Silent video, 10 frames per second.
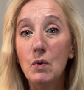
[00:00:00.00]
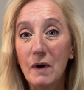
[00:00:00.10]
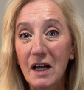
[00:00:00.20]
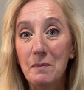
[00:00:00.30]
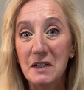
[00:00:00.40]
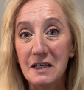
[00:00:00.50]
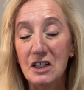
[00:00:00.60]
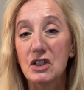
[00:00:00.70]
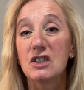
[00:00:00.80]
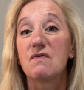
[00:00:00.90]

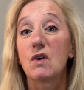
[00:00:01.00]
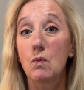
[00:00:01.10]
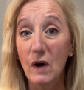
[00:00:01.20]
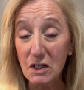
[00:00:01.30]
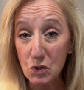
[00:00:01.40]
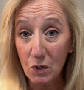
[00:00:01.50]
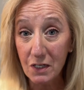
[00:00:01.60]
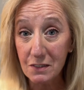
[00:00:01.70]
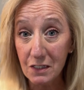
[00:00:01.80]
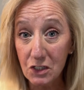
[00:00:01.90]
recommendations for
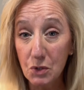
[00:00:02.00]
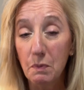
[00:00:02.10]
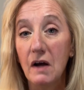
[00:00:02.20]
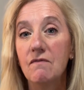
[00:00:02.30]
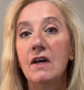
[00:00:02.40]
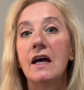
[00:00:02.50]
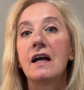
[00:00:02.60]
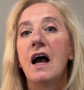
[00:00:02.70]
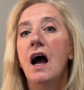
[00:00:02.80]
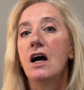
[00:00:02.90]
restaurants in Dubrovnik,
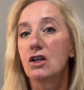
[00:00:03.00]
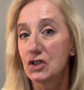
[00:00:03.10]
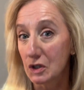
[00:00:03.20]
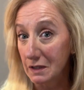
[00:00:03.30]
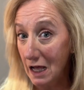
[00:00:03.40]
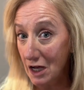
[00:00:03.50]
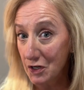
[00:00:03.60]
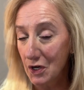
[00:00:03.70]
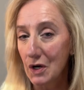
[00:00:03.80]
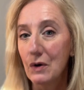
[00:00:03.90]

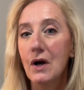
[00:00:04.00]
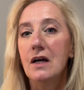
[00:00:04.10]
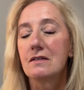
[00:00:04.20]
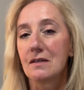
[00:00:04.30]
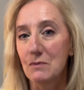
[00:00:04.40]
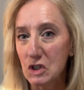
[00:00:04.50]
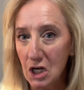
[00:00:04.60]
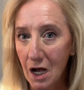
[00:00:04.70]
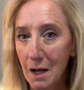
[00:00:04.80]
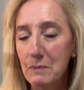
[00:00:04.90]
gelato, some
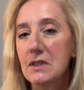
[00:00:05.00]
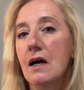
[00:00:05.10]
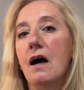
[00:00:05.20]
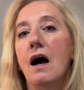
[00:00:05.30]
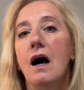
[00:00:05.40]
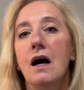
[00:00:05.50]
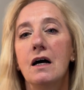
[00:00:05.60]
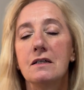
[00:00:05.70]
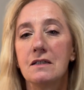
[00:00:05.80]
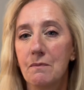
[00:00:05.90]
shops,
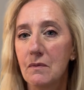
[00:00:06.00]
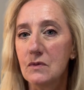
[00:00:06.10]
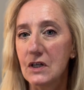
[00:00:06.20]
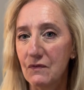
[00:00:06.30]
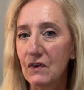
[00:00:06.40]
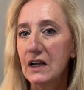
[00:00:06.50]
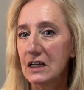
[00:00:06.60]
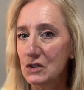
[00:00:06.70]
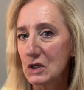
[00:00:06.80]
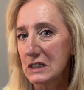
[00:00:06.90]
some different
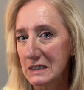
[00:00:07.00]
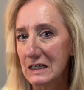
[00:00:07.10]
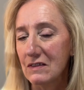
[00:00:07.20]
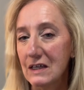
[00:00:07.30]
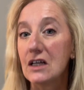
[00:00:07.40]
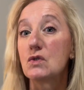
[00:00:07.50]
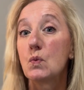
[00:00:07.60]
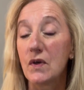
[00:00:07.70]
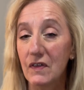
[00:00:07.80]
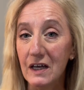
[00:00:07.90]
interesting things
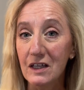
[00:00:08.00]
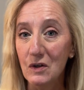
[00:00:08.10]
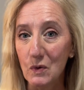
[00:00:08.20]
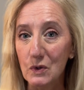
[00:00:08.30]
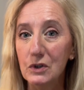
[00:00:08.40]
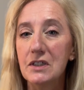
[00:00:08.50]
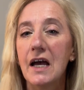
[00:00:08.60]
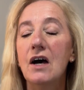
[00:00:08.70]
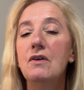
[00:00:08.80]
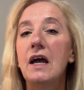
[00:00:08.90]
within Old
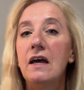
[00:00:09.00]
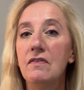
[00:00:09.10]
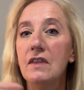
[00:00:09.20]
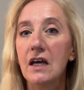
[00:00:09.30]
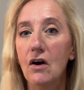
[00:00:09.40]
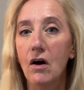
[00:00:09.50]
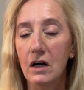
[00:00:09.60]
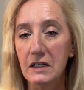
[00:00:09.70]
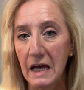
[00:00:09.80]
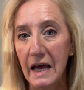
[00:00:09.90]
Town, and they are
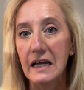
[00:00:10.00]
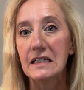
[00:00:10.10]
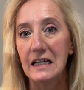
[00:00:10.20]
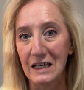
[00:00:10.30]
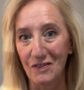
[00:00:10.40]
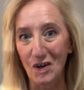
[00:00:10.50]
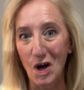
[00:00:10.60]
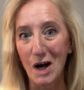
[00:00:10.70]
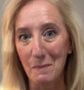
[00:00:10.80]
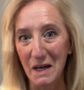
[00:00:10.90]
tagged in the
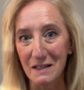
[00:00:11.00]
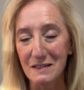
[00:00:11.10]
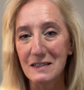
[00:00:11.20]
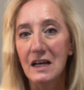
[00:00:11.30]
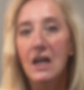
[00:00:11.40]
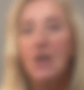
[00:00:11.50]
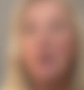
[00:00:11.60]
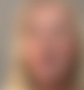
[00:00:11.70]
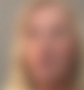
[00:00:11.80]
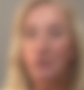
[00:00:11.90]
comments.
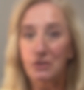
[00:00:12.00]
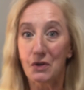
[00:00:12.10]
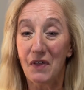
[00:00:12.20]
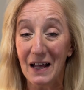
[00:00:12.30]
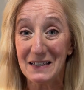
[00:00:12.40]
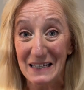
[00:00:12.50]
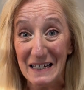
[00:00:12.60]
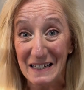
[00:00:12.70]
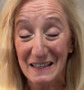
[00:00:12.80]
So that's it.